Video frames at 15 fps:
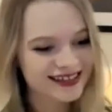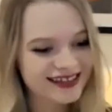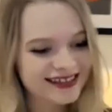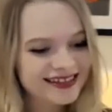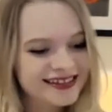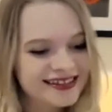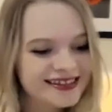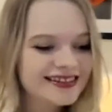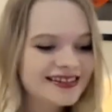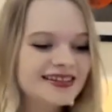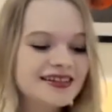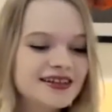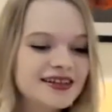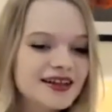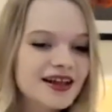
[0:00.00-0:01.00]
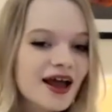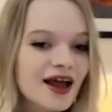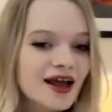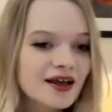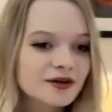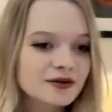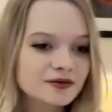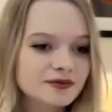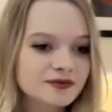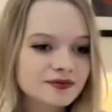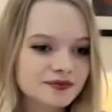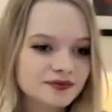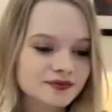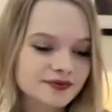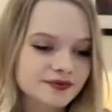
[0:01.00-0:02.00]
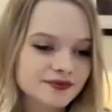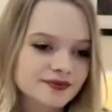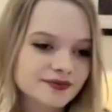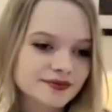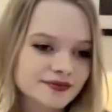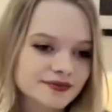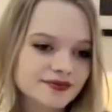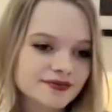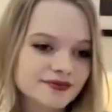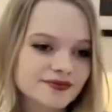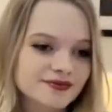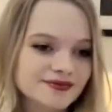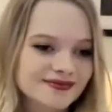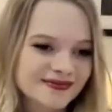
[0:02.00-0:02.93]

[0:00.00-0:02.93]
No words are spoken by the person on screen.